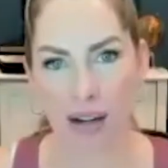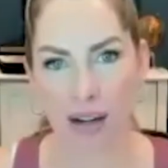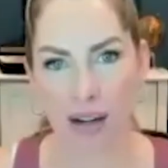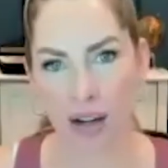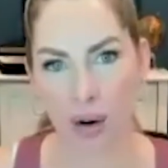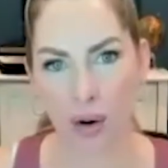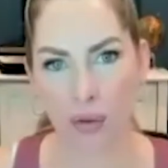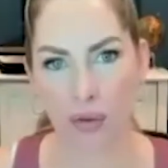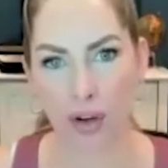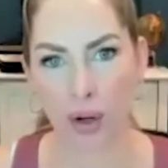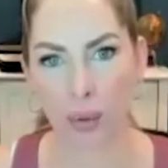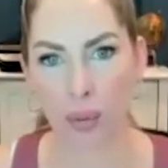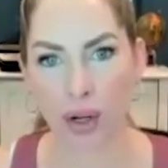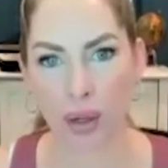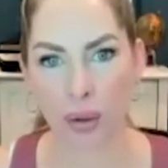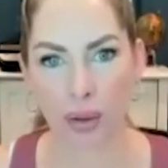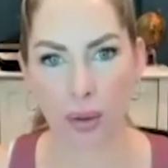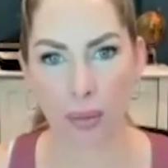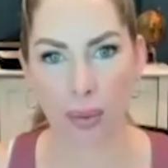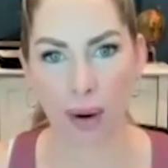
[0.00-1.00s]
if you're
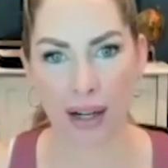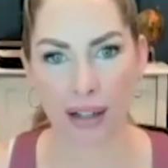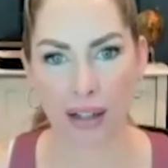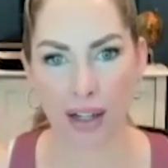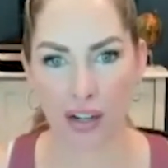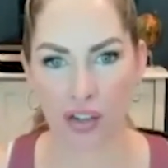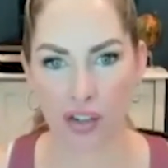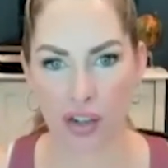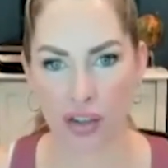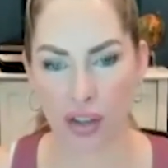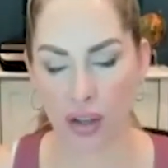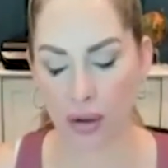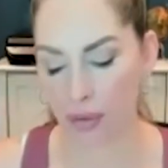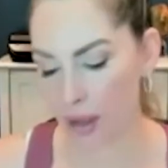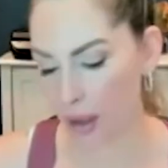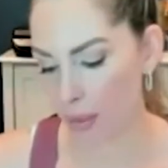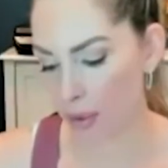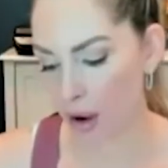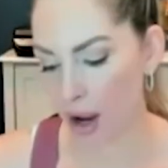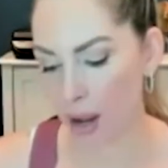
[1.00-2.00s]
working with a practitioner,
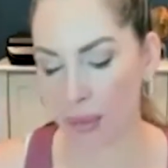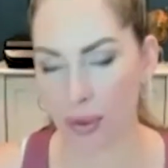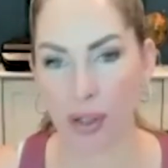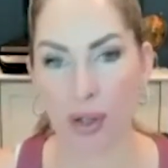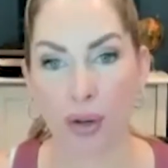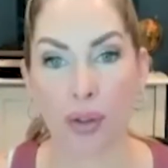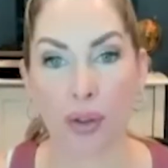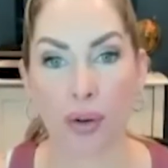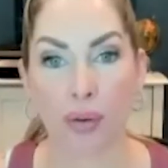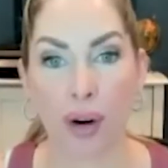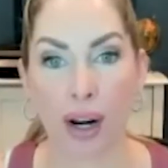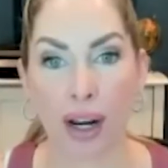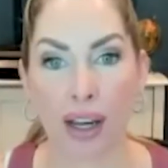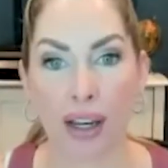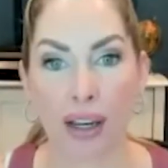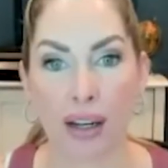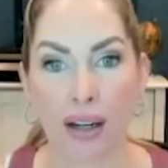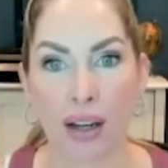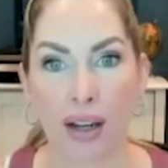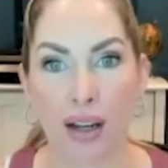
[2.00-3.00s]
they probably know the
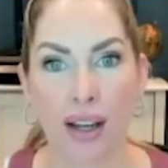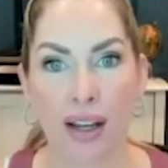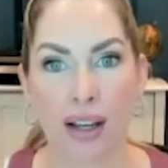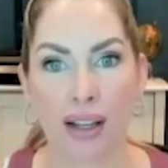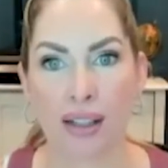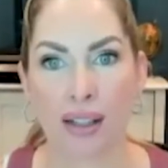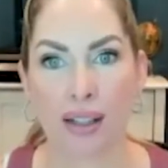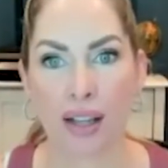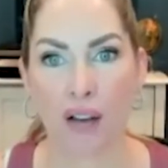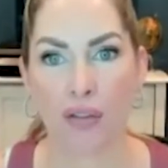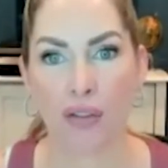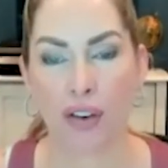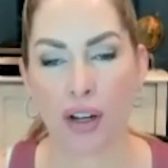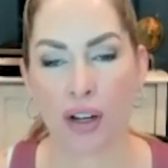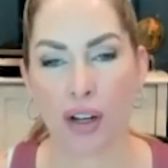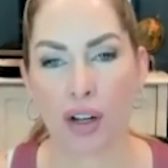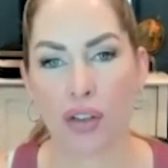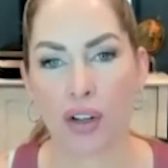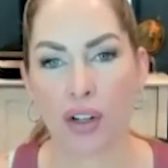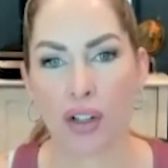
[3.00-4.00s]
right stuff.
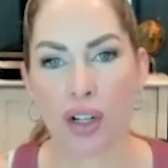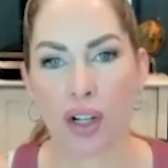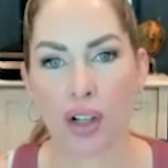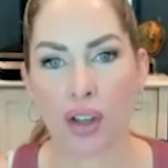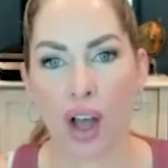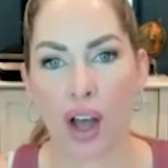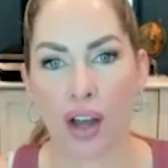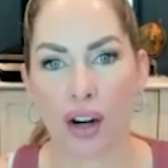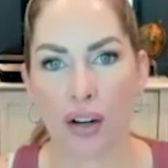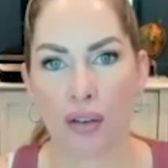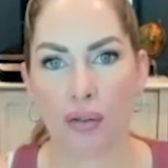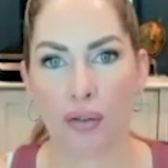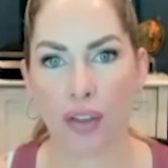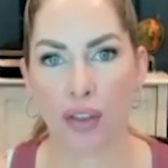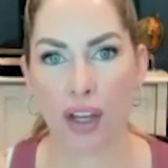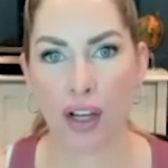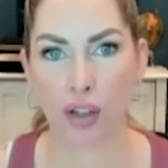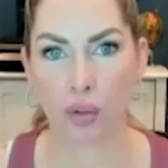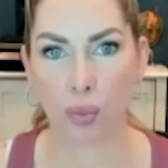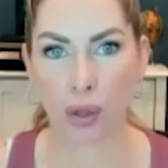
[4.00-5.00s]
And there's a lot of
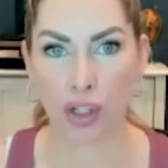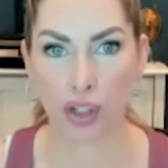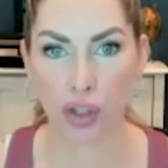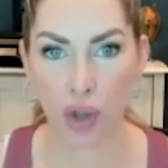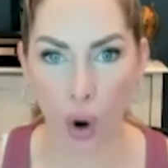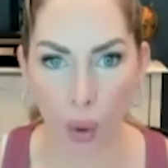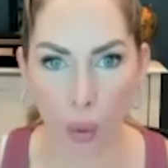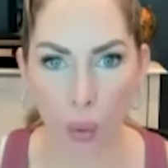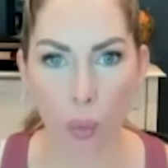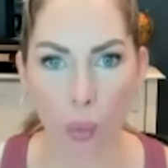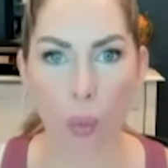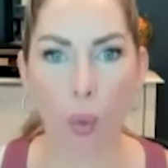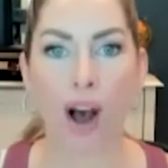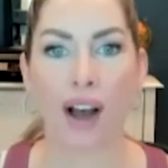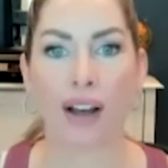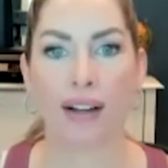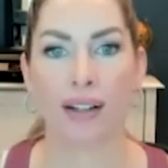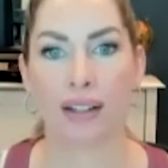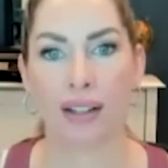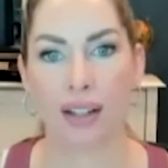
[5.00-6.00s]
things we don't
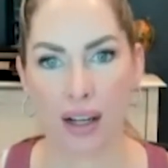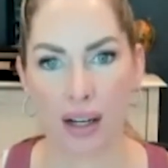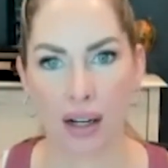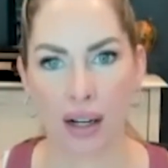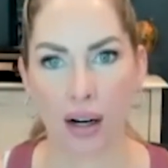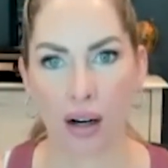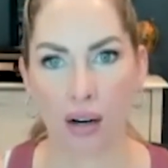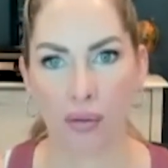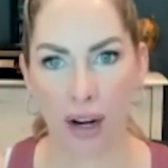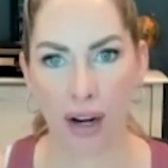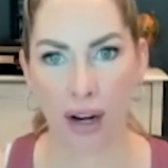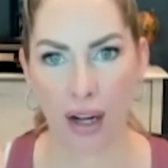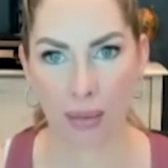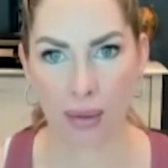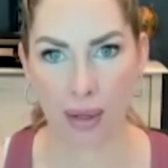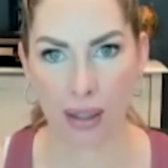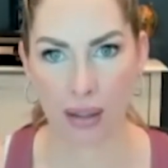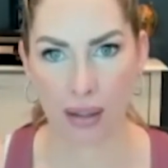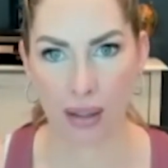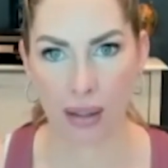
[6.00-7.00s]
want in our
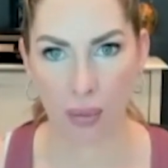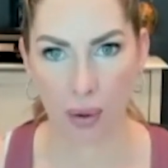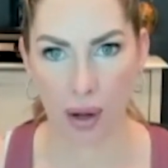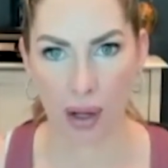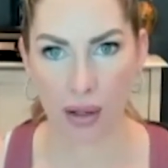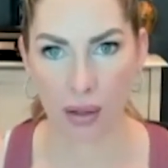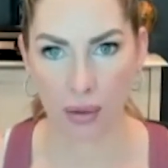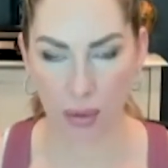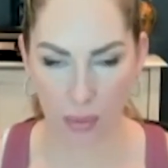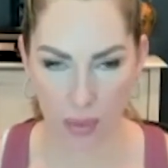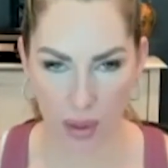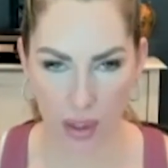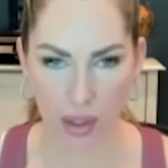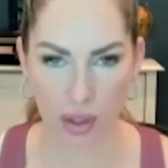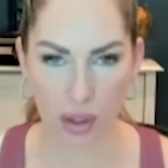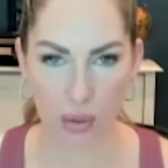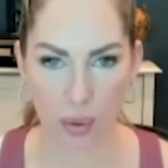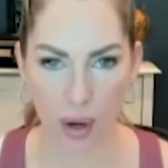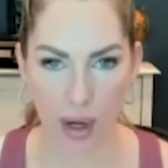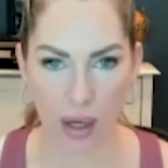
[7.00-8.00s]
vitamins as well as what we
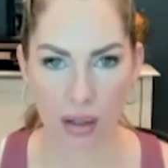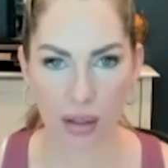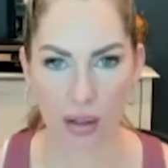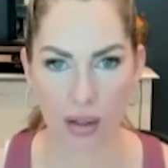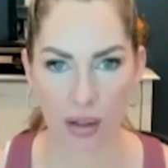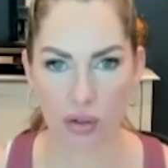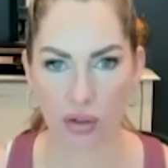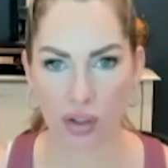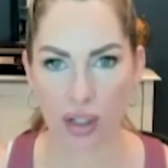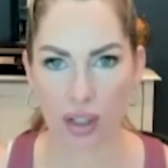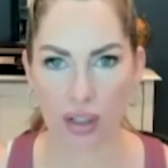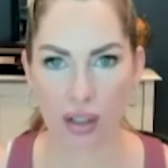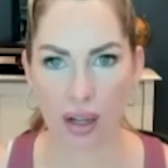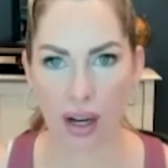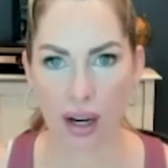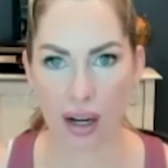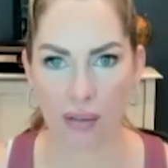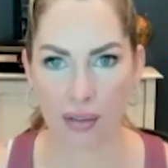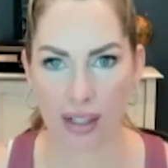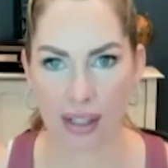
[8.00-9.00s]
do want. So just
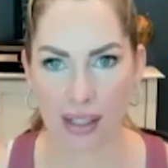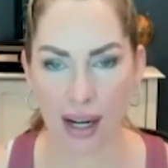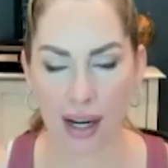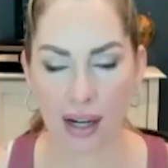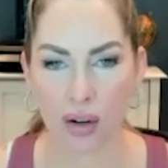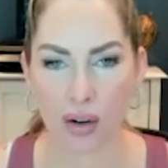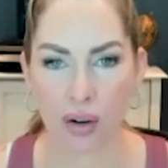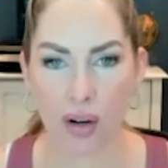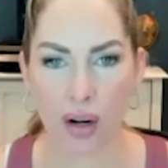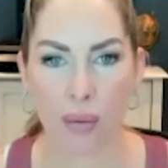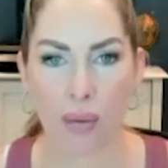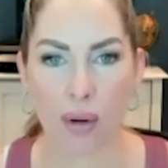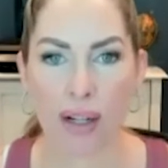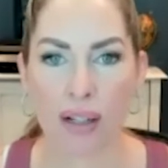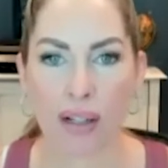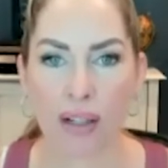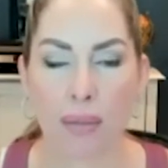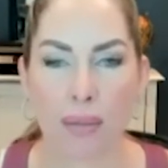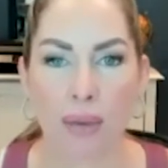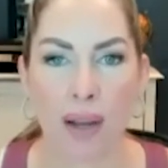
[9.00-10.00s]
kind of a side note, I wanted
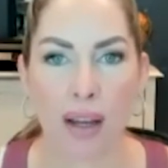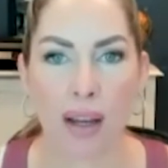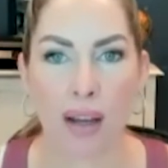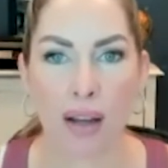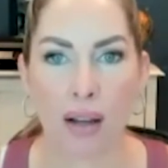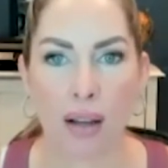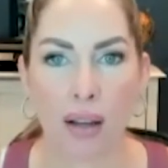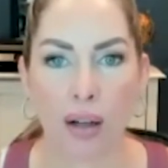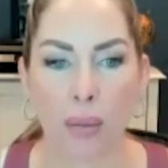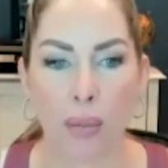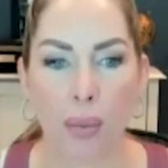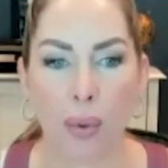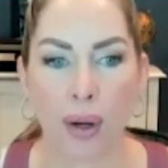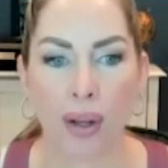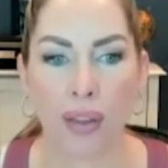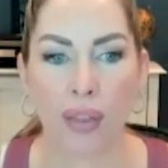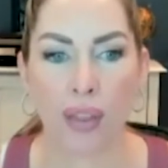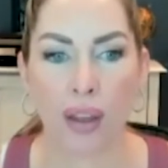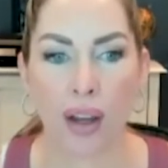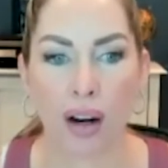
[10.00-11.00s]
to make a little
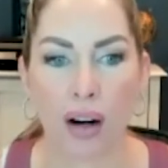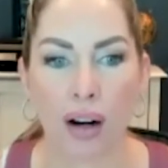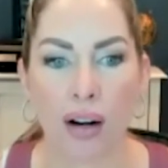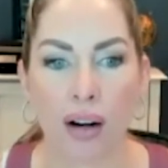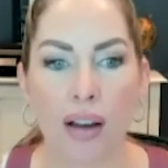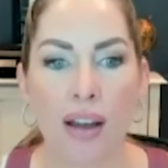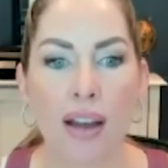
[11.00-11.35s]
point there.